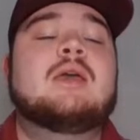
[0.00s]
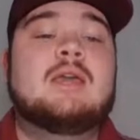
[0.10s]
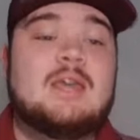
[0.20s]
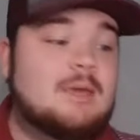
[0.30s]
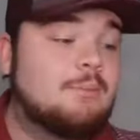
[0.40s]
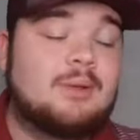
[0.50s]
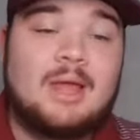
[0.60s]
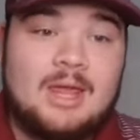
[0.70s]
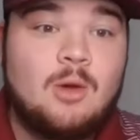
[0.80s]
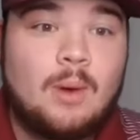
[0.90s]
he can
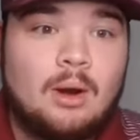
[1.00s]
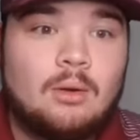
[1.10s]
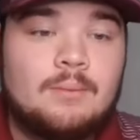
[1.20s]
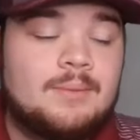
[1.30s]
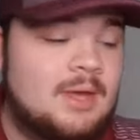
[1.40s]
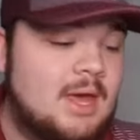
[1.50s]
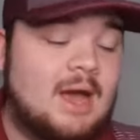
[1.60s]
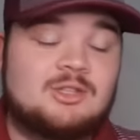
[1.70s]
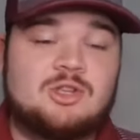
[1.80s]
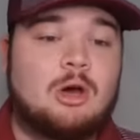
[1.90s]
play anywhere. He,
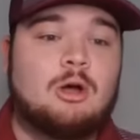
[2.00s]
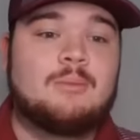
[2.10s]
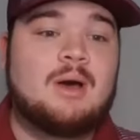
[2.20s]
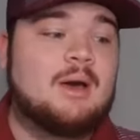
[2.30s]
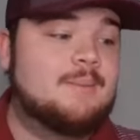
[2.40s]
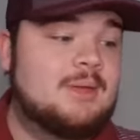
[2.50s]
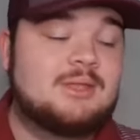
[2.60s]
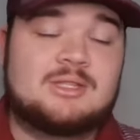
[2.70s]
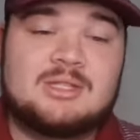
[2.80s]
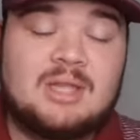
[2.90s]
I saw him um, in
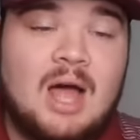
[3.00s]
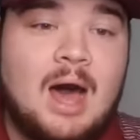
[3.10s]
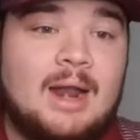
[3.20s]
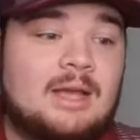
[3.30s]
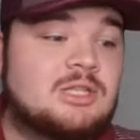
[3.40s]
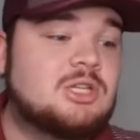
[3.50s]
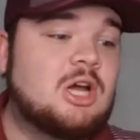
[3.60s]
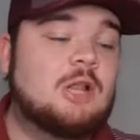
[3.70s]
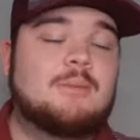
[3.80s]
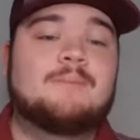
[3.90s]
the slot. I
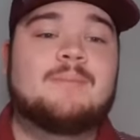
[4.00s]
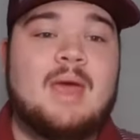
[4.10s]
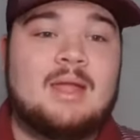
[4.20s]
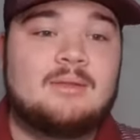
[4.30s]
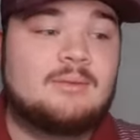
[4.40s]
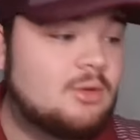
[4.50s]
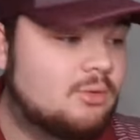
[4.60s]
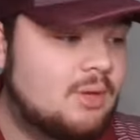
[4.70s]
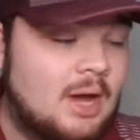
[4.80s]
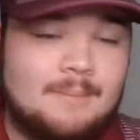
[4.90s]
saw him at
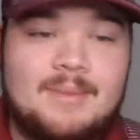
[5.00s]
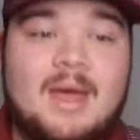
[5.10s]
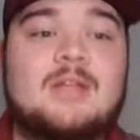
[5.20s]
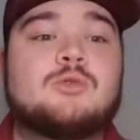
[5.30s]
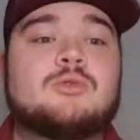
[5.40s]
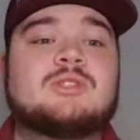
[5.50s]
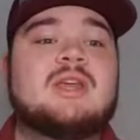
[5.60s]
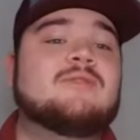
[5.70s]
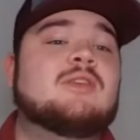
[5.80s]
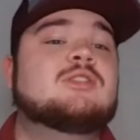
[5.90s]
the um, natural
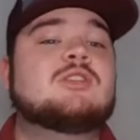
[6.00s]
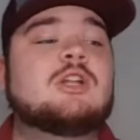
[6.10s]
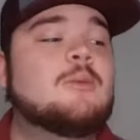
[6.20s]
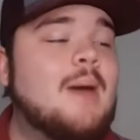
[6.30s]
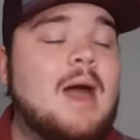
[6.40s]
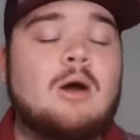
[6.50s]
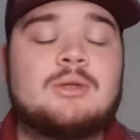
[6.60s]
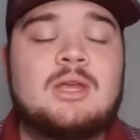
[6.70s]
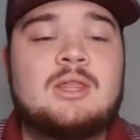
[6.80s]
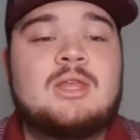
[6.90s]
safety. I saw him out
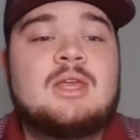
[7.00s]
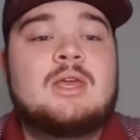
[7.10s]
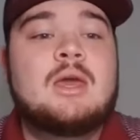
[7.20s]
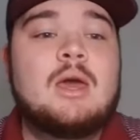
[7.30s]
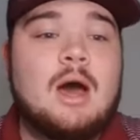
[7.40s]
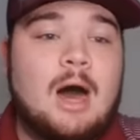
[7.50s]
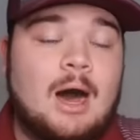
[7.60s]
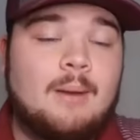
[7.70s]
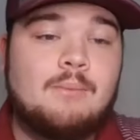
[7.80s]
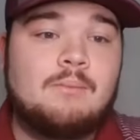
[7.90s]
in the,
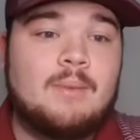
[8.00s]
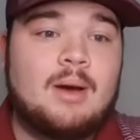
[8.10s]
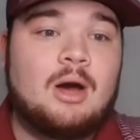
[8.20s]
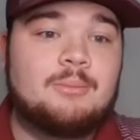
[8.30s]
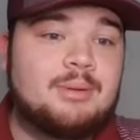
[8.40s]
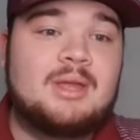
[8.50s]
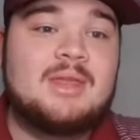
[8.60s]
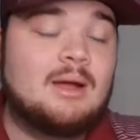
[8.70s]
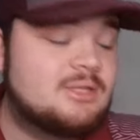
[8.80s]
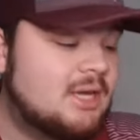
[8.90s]
um, on playing
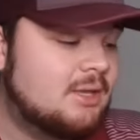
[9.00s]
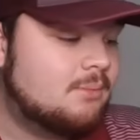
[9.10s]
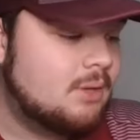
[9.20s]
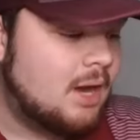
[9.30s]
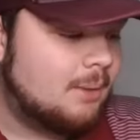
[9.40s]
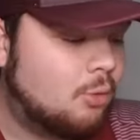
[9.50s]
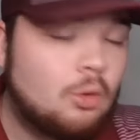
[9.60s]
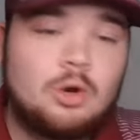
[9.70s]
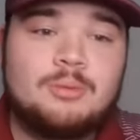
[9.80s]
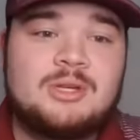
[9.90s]
the outside uh,
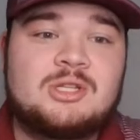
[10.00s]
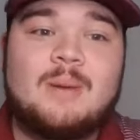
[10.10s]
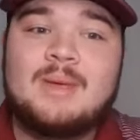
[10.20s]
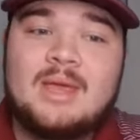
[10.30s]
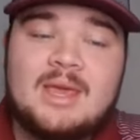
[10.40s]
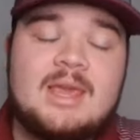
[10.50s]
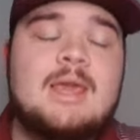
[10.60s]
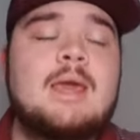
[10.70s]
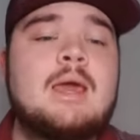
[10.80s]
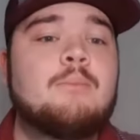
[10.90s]
corner position. I mean,
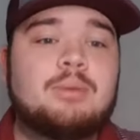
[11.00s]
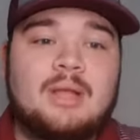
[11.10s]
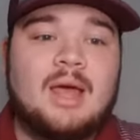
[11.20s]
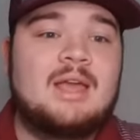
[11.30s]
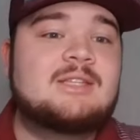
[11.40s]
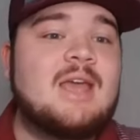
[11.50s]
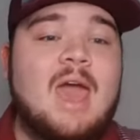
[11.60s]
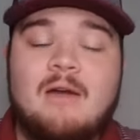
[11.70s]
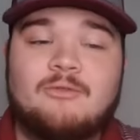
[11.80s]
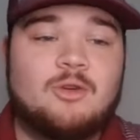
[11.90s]
he plays
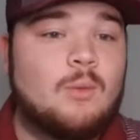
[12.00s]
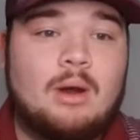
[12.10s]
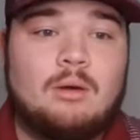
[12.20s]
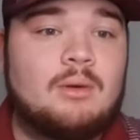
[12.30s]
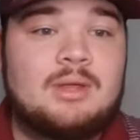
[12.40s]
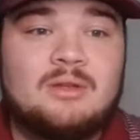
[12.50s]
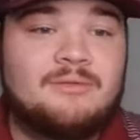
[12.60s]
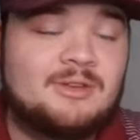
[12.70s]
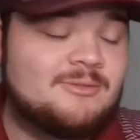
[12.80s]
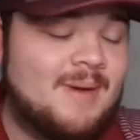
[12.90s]
everywhere in the
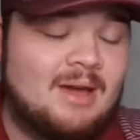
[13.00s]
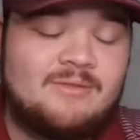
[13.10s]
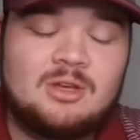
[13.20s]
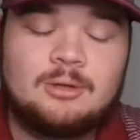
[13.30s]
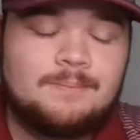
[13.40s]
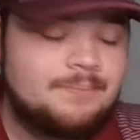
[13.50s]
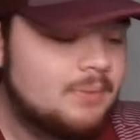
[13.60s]
defensive backfield.